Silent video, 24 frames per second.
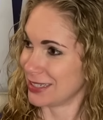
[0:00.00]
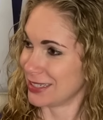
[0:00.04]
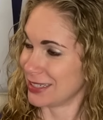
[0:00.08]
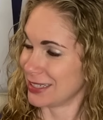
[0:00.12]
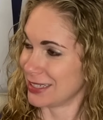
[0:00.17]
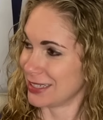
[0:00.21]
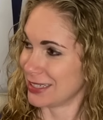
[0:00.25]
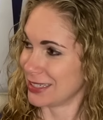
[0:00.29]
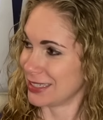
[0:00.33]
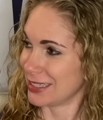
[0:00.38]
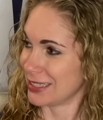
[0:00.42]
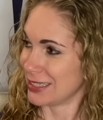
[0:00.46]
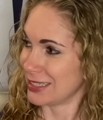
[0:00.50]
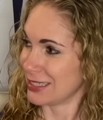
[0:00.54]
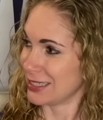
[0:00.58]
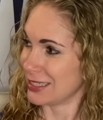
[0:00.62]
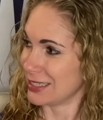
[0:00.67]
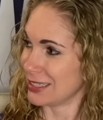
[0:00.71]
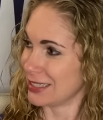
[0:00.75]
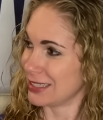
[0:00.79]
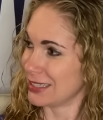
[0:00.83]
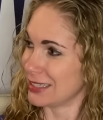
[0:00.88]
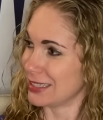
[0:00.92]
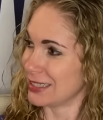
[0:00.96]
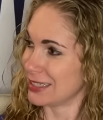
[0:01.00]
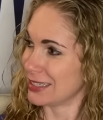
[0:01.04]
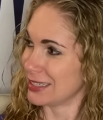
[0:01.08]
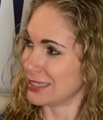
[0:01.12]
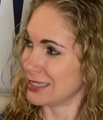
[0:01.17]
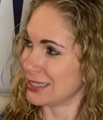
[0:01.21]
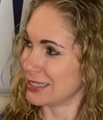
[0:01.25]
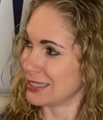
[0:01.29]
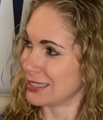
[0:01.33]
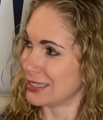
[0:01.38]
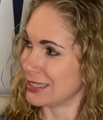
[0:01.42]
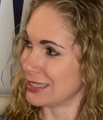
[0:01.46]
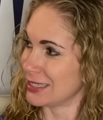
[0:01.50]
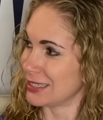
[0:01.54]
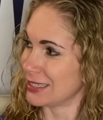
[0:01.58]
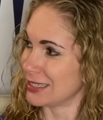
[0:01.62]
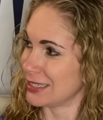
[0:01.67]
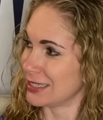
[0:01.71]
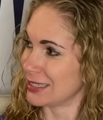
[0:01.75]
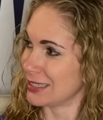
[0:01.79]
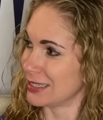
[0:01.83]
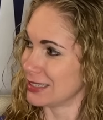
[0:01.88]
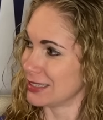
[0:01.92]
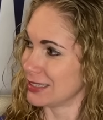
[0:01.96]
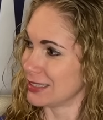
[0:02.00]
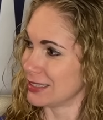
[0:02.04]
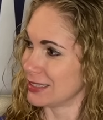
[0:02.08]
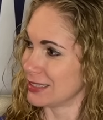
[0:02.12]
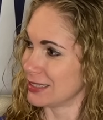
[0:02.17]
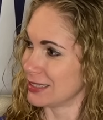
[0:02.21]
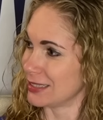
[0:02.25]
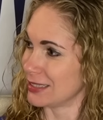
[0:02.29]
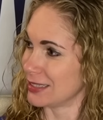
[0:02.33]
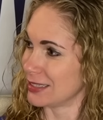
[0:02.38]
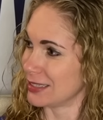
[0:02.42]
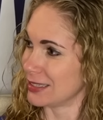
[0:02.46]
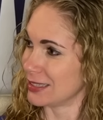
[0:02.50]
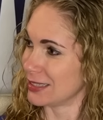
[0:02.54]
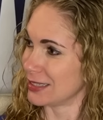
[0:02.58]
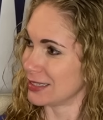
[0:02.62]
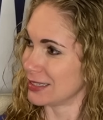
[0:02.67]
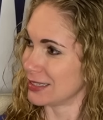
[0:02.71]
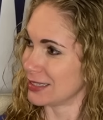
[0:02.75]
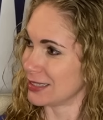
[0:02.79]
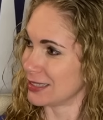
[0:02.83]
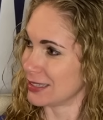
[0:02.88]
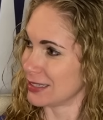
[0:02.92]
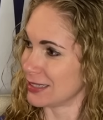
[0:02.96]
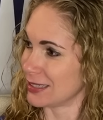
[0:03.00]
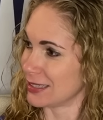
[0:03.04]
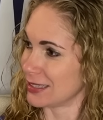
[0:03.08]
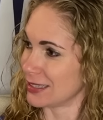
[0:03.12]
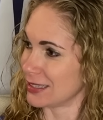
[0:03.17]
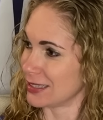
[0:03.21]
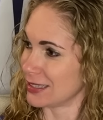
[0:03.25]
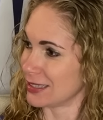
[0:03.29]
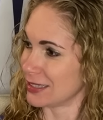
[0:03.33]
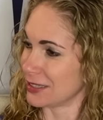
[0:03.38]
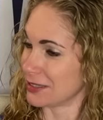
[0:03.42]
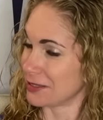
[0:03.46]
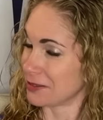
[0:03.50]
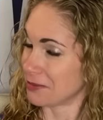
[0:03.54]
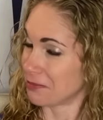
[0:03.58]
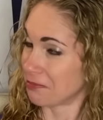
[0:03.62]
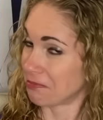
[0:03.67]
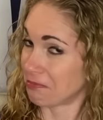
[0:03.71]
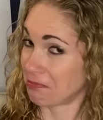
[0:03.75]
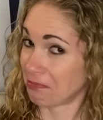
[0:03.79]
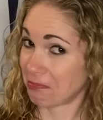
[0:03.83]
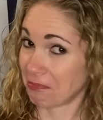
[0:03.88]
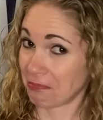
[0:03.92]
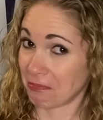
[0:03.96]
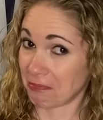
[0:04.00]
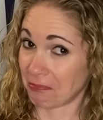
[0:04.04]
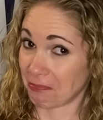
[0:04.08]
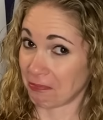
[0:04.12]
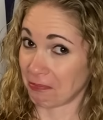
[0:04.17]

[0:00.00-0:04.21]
This person isn't speaking.